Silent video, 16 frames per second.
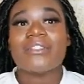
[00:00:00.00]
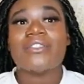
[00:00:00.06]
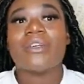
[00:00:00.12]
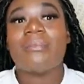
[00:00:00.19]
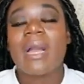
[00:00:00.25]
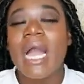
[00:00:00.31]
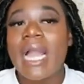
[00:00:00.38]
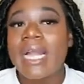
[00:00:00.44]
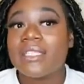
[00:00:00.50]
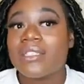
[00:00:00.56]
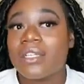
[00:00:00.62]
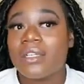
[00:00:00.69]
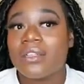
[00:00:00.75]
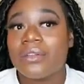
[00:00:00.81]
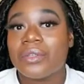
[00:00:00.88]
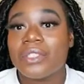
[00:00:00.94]
So my eyes are
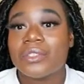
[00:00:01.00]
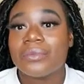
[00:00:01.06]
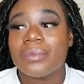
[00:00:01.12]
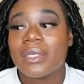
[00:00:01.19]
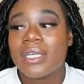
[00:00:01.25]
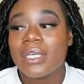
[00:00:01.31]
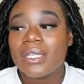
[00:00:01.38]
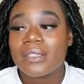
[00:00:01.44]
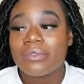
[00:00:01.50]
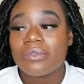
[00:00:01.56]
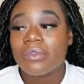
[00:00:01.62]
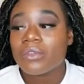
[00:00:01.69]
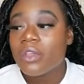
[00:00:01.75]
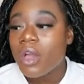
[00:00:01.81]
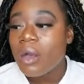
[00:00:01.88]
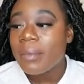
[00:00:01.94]
closed because
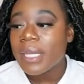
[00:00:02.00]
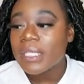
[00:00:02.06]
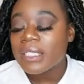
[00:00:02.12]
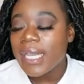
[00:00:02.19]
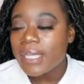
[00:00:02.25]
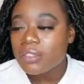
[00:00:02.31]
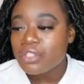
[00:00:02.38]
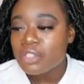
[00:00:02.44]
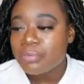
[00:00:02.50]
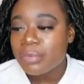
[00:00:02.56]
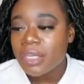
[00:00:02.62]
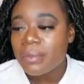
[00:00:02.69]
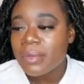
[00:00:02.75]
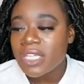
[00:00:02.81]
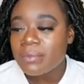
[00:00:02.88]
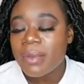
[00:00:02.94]
with all my tattoos,
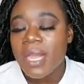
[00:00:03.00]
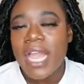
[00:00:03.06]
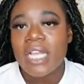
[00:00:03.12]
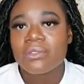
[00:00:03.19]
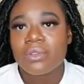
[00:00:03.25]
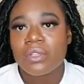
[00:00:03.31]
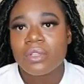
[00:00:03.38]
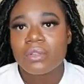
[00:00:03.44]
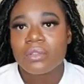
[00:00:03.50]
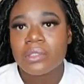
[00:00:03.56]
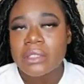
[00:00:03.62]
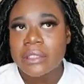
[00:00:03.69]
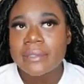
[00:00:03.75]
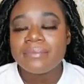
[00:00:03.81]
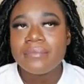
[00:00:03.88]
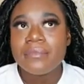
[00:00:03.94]
pretty much my eyes were
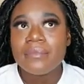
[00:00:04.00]
closed.